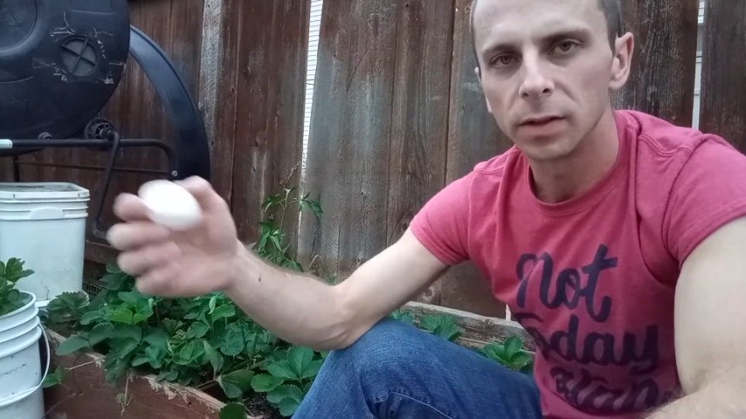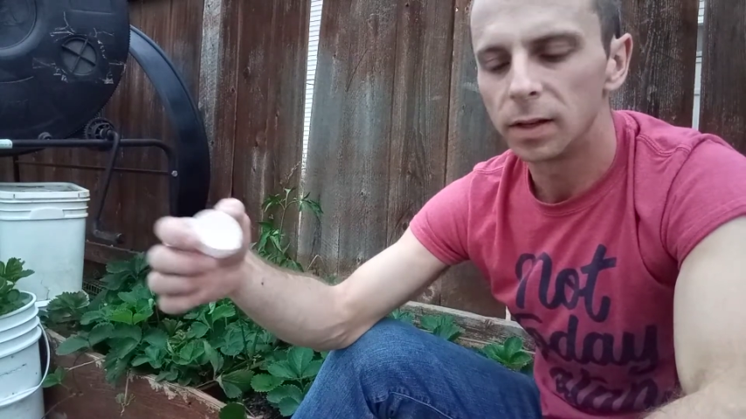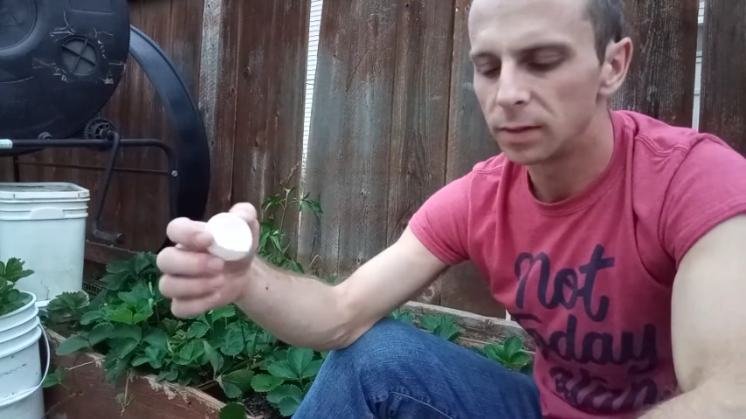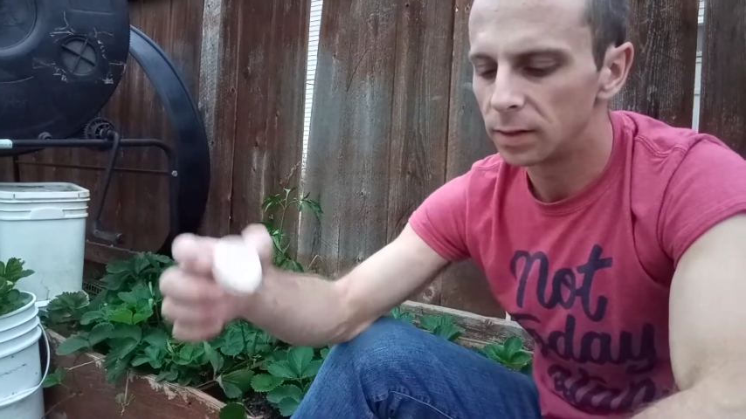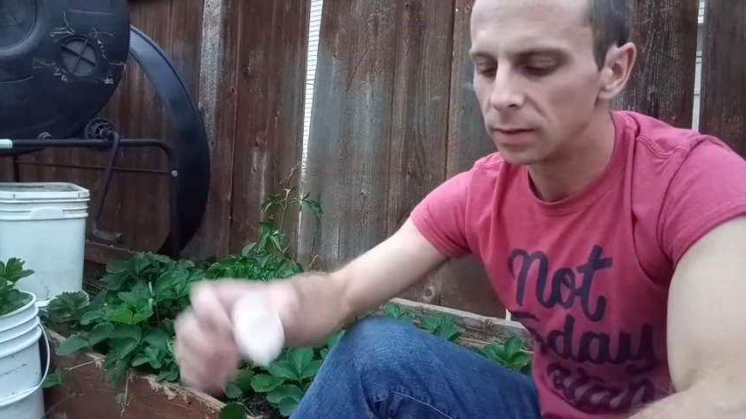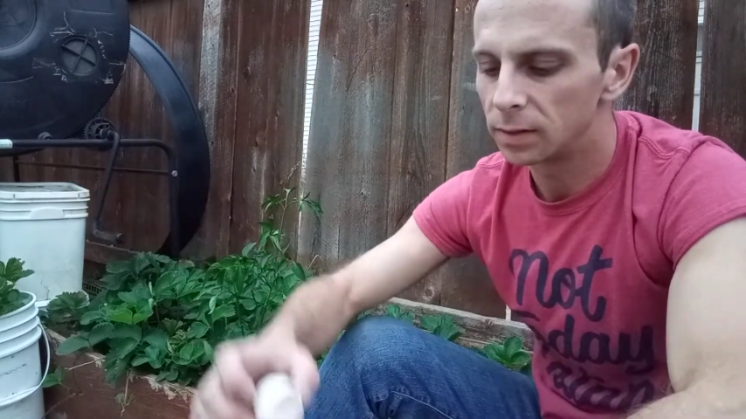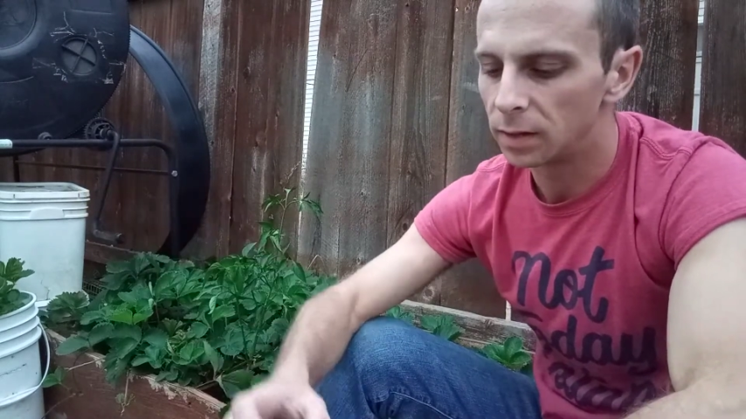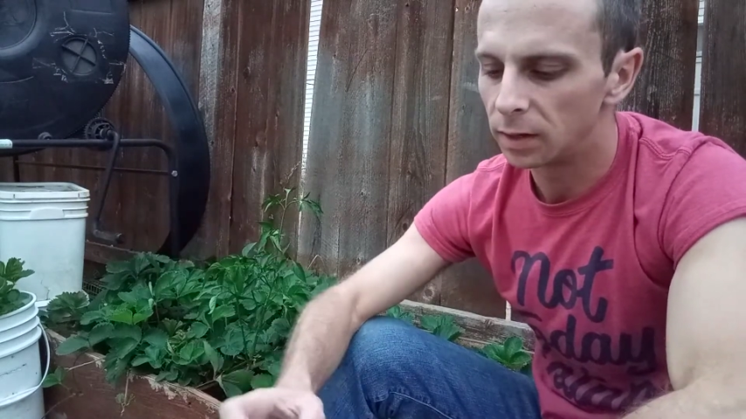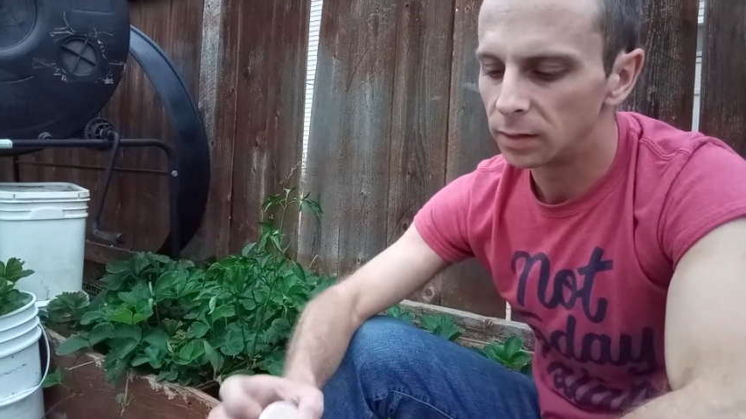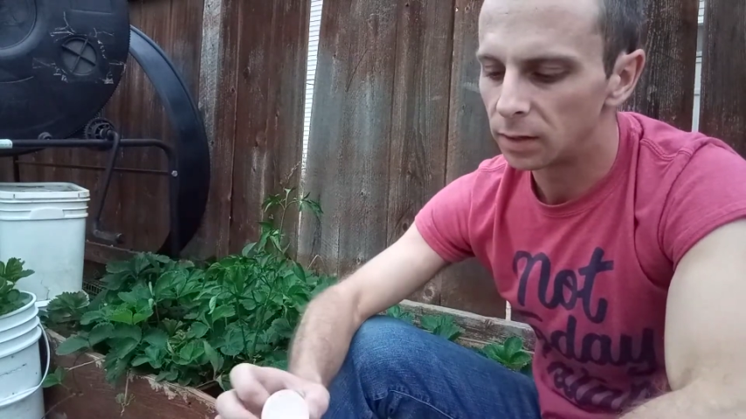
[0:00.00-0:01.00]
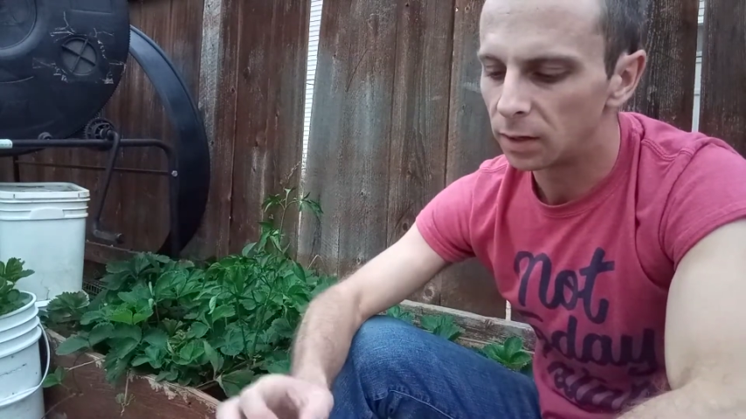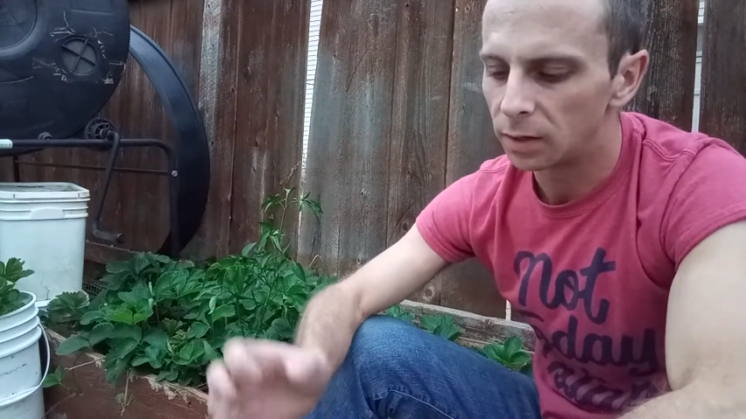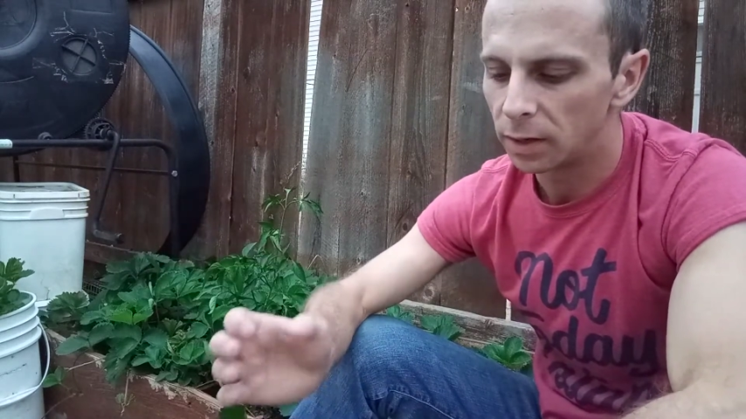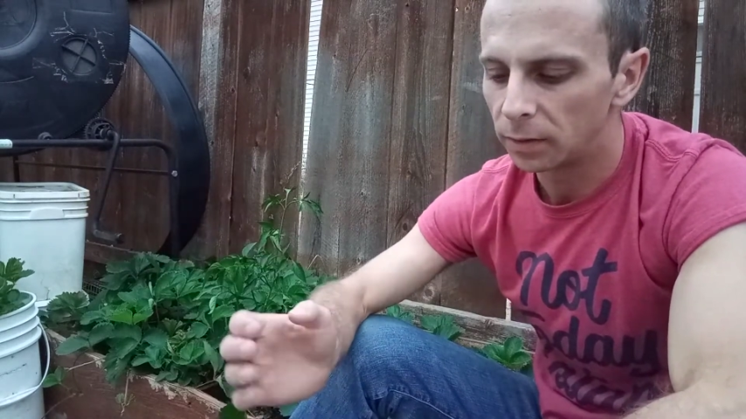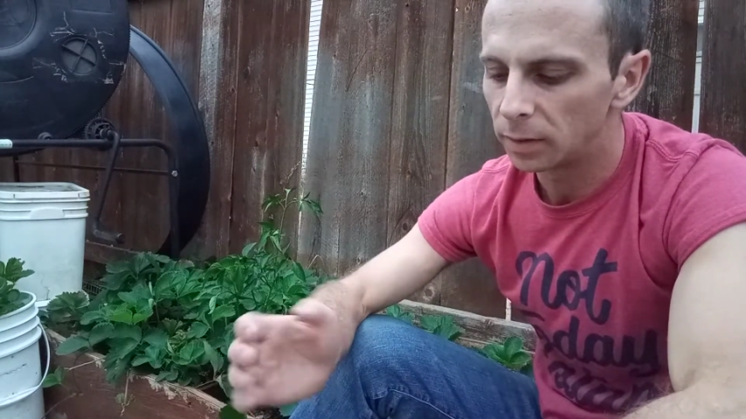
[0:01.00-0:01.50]
And since slugs are
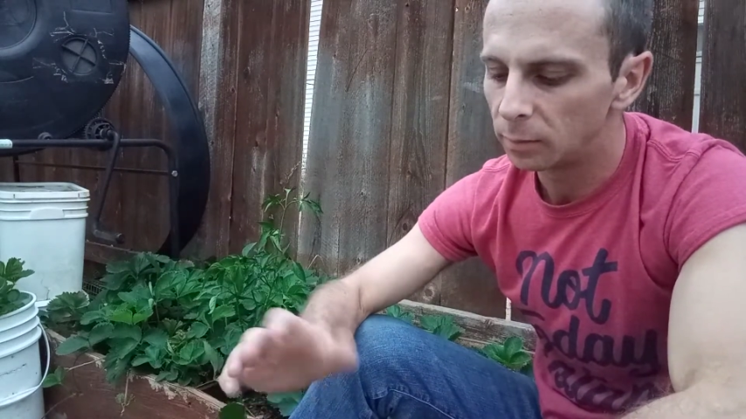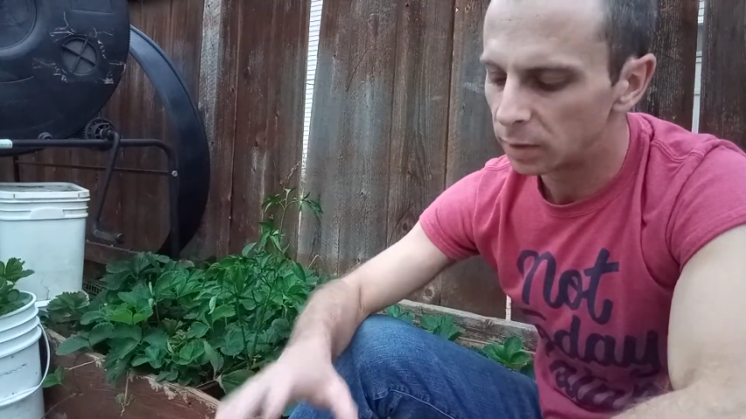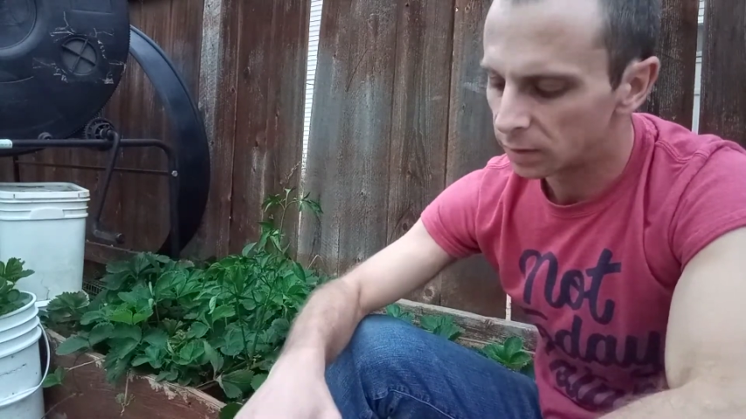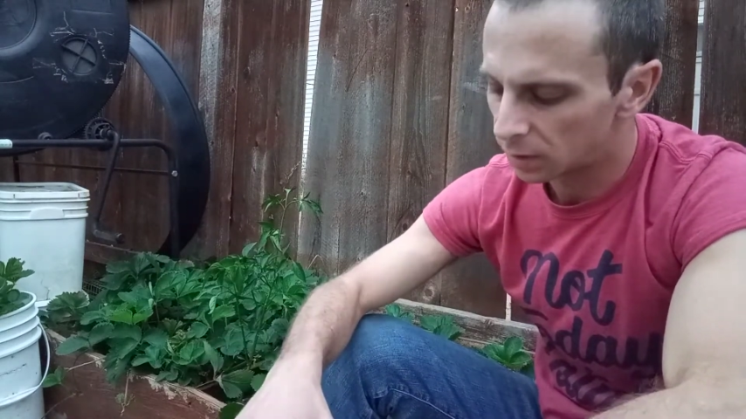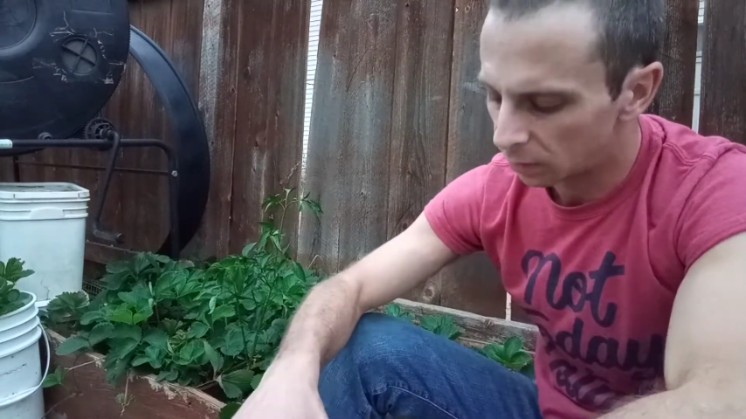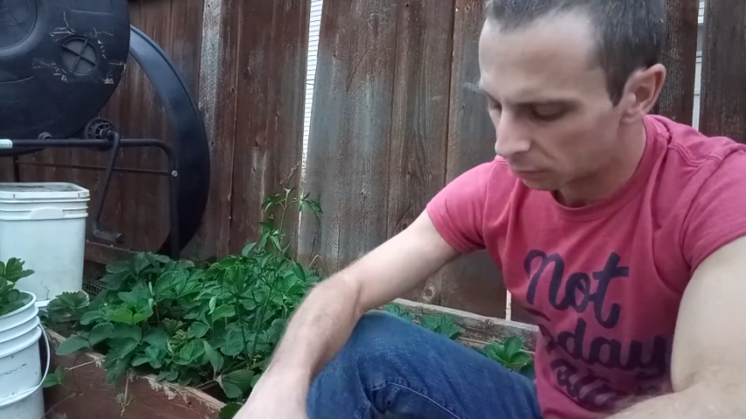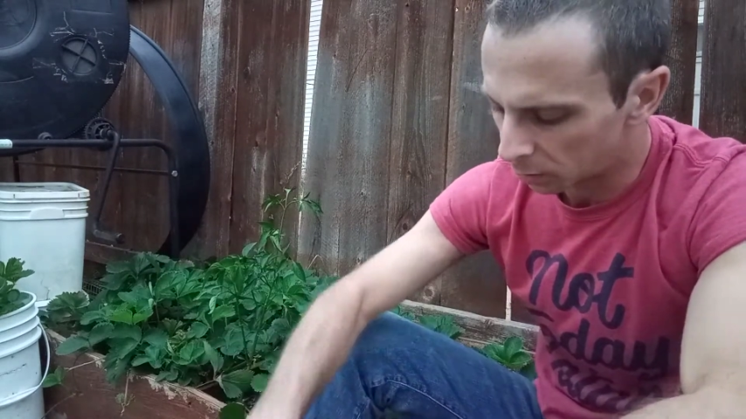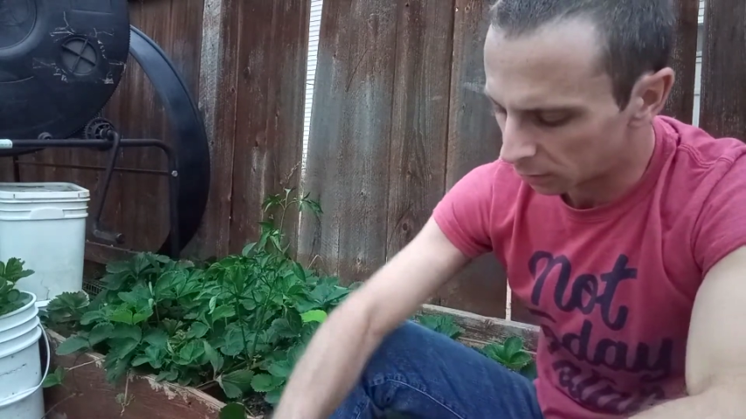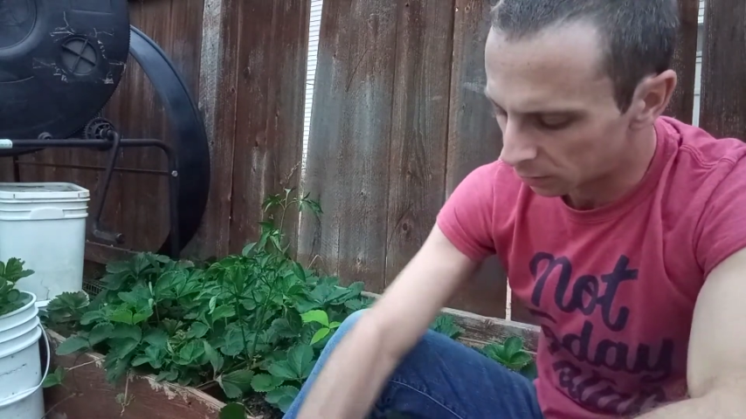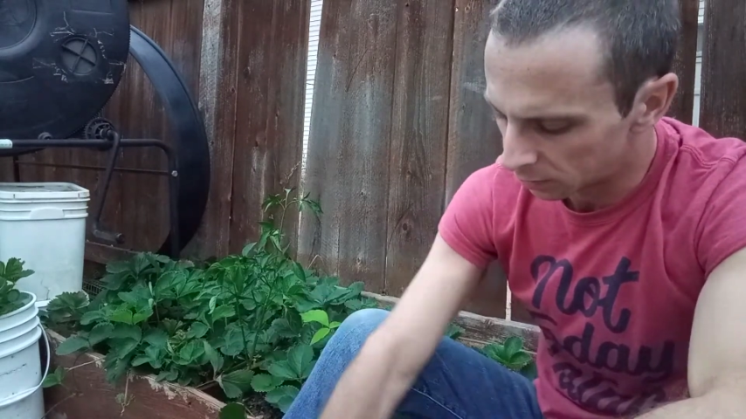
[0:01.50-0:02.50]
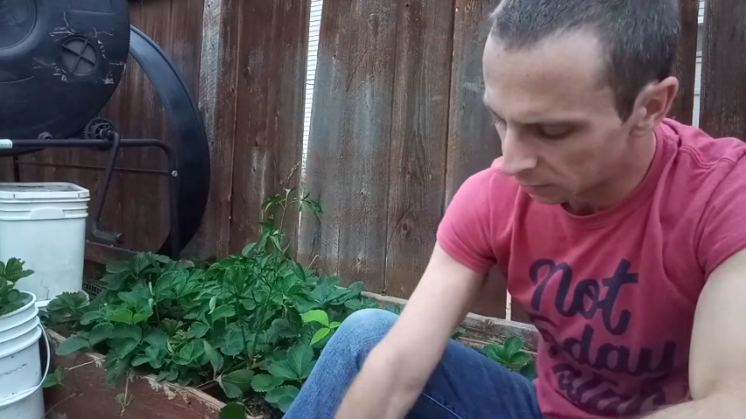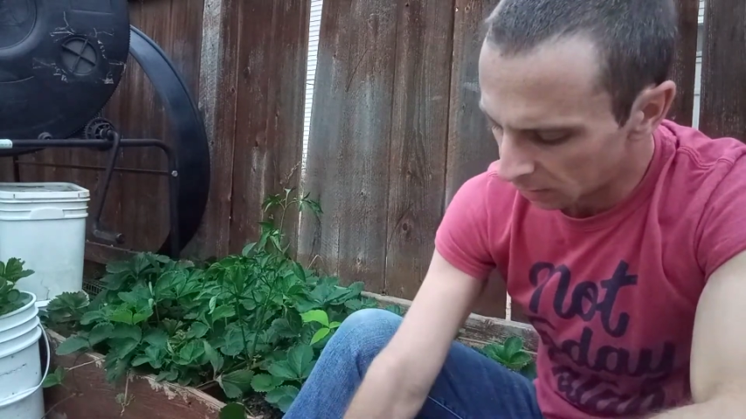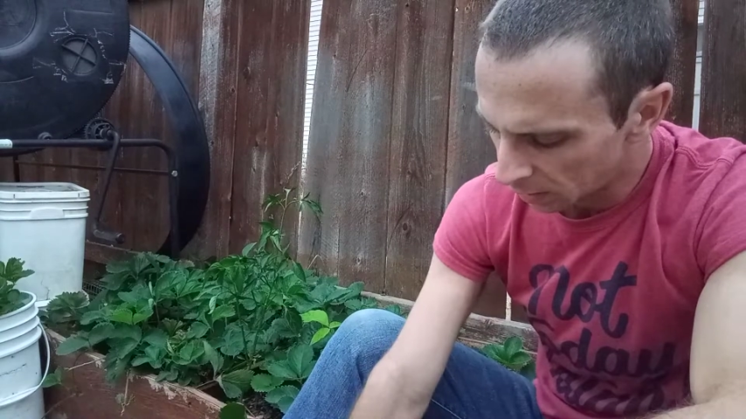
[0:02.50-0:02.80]
nothing but soft parts,